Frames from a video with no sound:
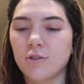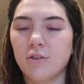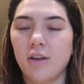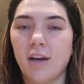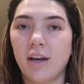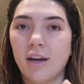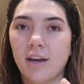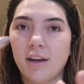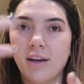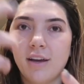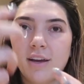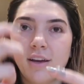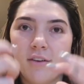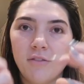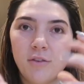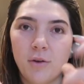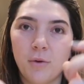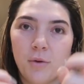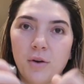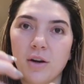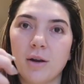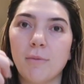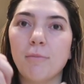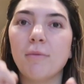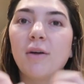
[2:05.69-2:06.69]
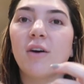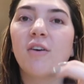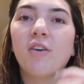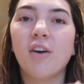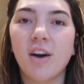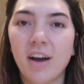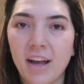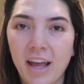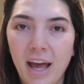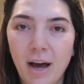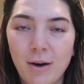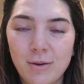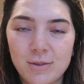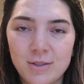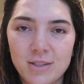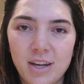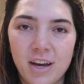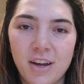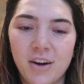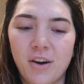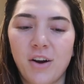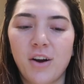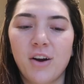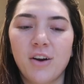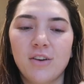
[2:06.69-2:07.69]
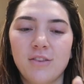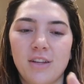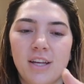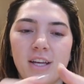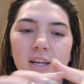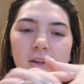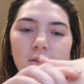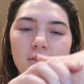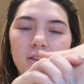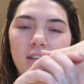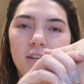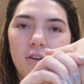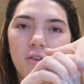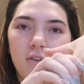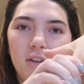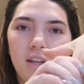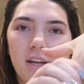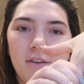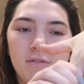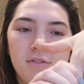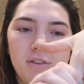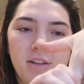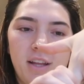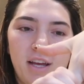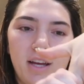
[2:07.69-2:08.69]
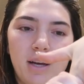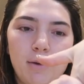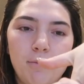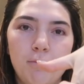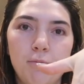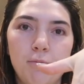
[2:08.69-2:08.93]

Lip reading: Like if you were gonna milk a cow's udder, like you literally have to like